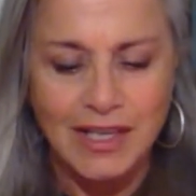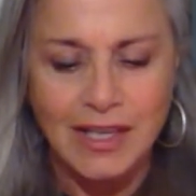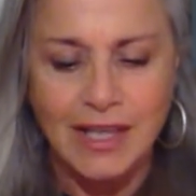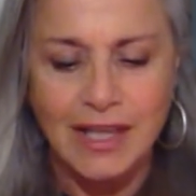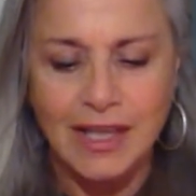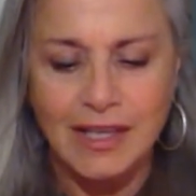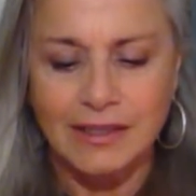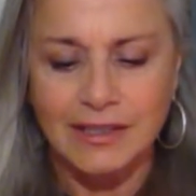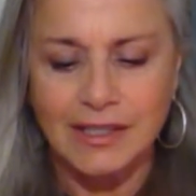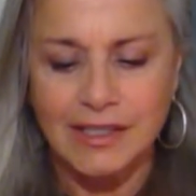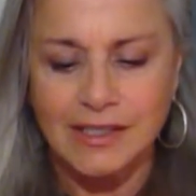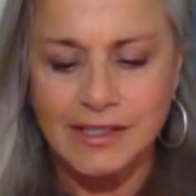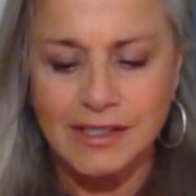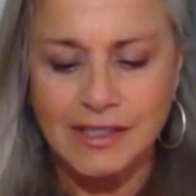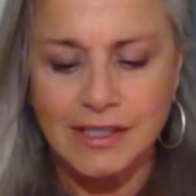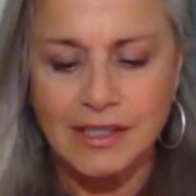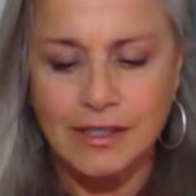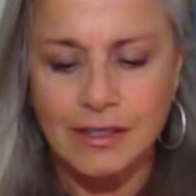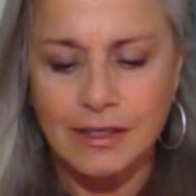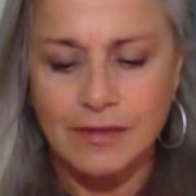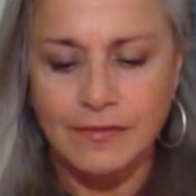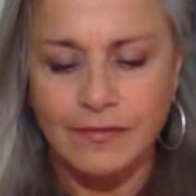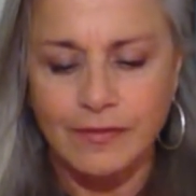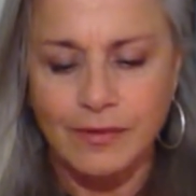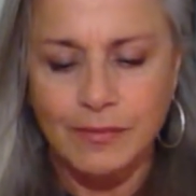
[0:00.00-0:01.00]
And let's
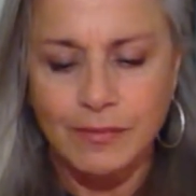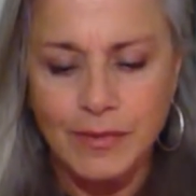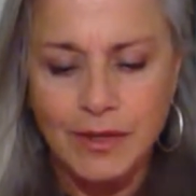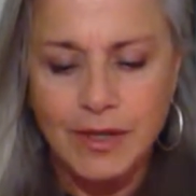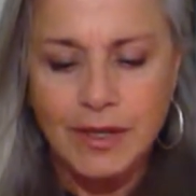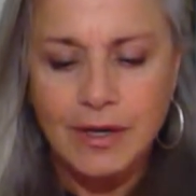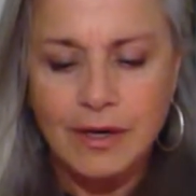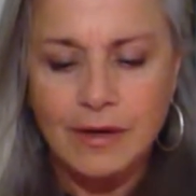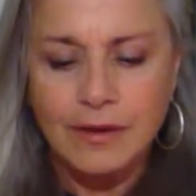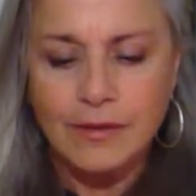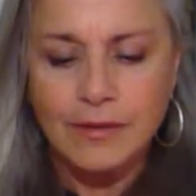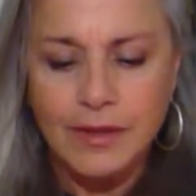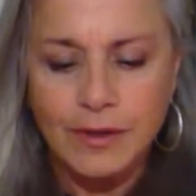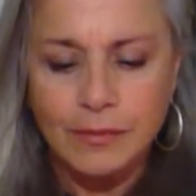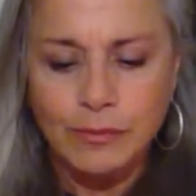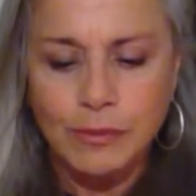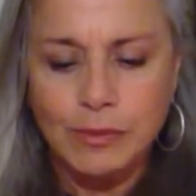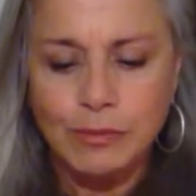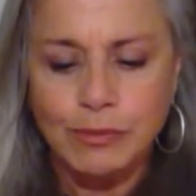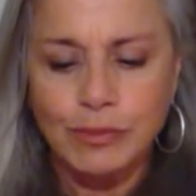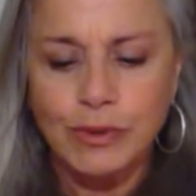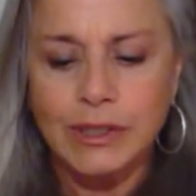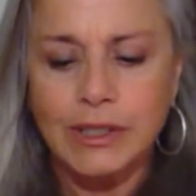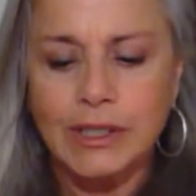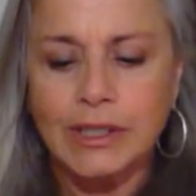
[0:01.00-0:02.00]
see from there, then we
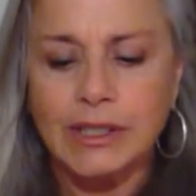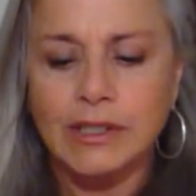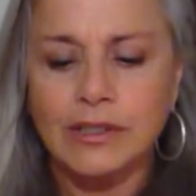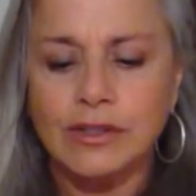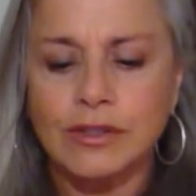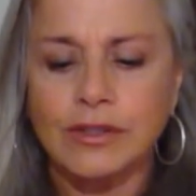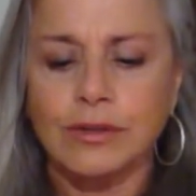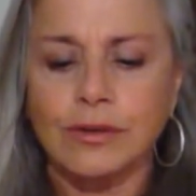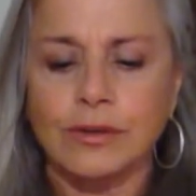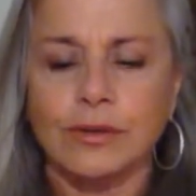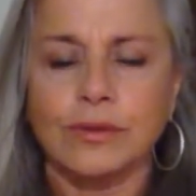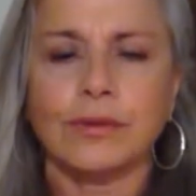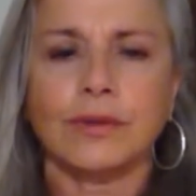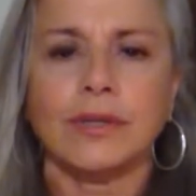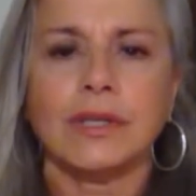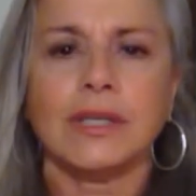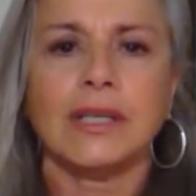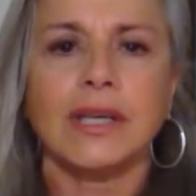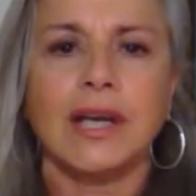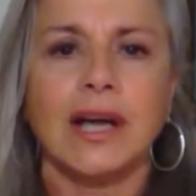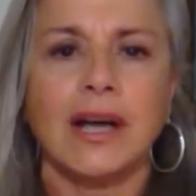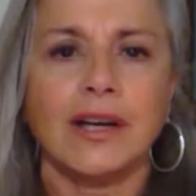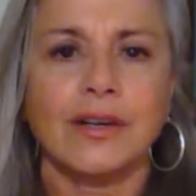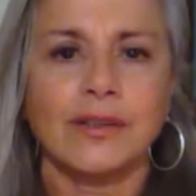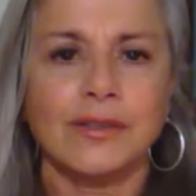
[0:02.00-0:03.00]
bring it into the
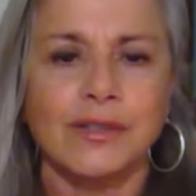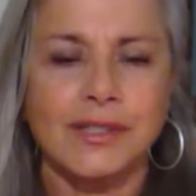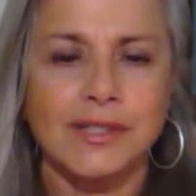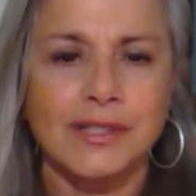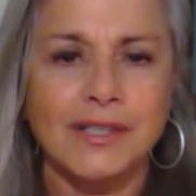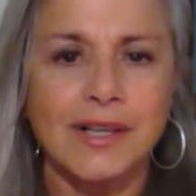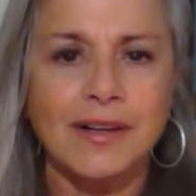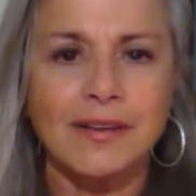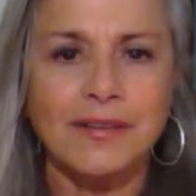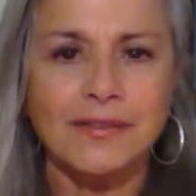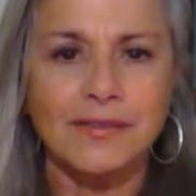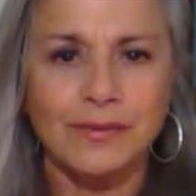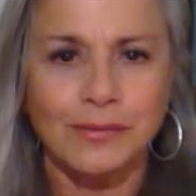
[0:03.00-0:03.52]
higher self,